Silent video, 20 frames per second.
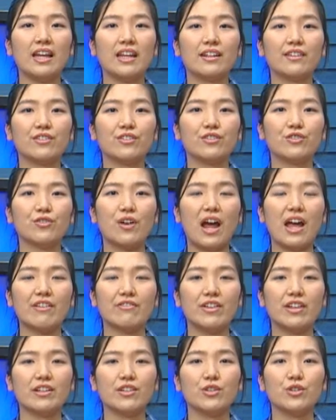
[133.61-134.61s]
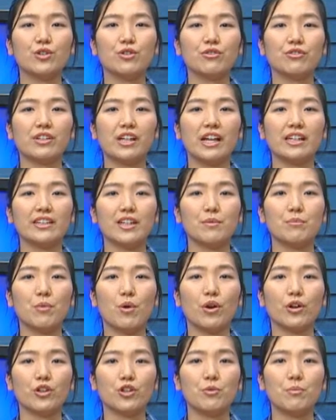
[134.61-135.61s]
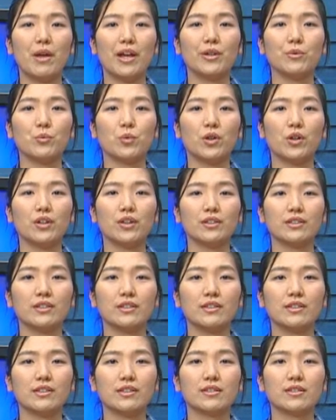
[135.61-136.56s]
it is striving to create a more humane world.